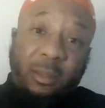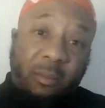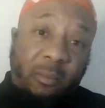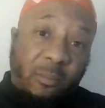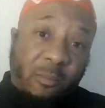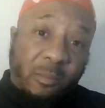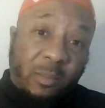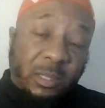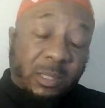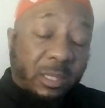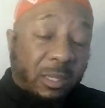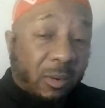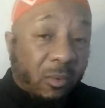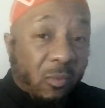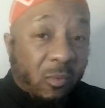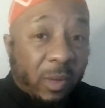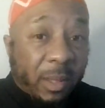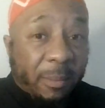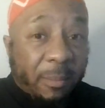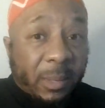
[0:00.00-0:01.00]

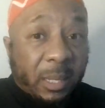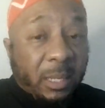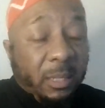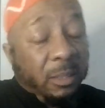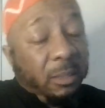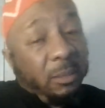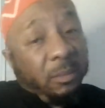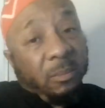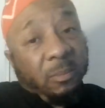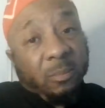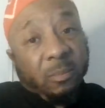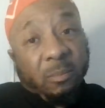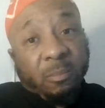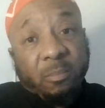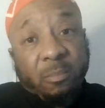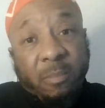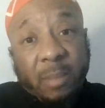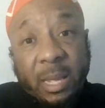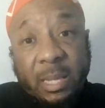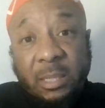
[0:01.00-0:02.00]
Muslim women
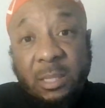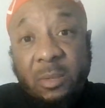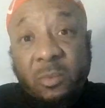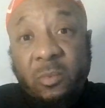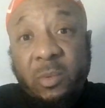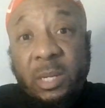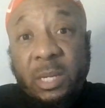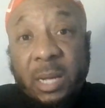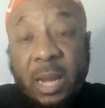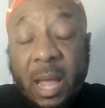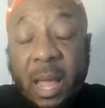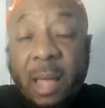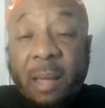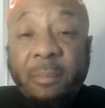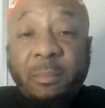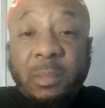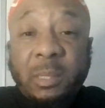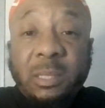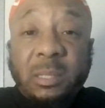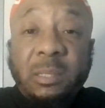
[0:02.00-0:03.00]
messing with
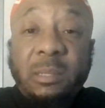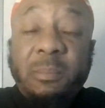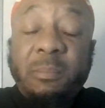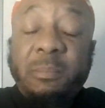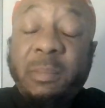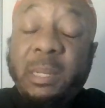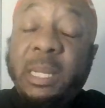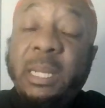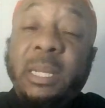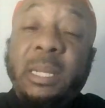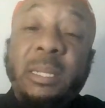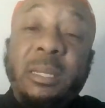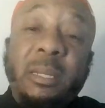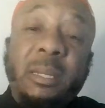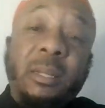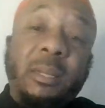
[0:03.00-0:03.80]
non-Muslim men